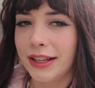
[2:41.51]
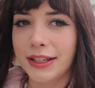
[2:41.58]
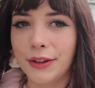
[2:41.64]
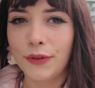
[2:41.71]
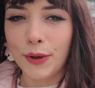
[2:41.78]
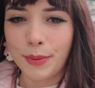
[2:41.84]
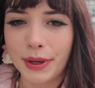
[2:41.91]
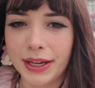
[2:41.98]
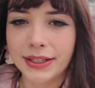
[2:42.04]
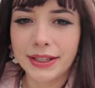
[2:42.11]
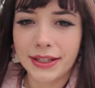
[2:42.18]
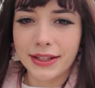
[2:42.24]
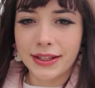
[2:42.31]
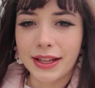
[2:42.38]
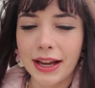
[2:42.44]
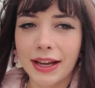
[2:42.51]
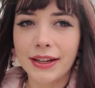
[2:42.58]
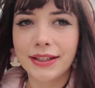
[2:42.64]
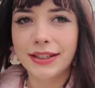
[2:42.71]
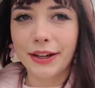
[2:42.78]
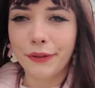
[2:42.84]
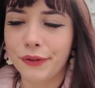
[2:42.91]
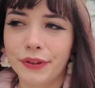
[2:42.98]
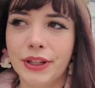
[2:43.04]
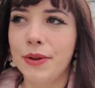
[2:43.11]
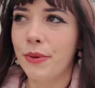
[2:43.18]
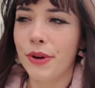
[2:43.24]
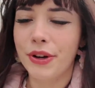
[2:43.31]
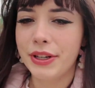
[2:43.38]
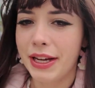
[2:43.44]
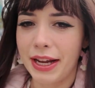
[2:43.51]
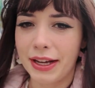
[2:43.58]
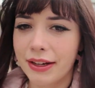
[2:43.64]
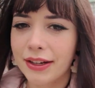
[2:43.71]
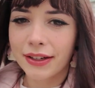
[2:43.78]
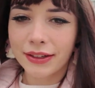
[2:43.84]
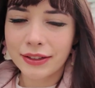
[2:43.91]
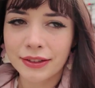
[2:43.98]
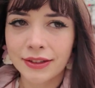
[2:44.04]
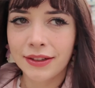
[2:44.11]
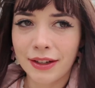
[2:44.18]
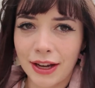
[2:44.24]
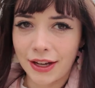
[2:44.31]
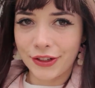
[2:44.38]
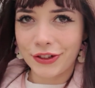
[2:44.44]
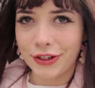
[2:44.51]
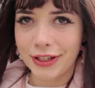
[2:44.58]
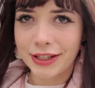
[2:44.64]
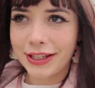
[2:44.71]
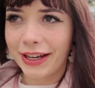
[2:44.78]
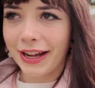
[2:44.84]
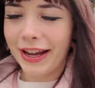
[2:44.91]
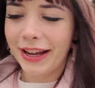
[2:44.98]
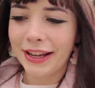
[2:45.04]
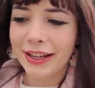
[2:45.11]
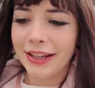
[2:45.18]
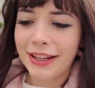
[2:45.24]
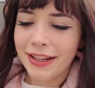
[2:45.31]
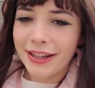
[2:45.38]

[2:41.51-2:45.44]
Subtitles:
there's a few places that definitely won't take hundreds today.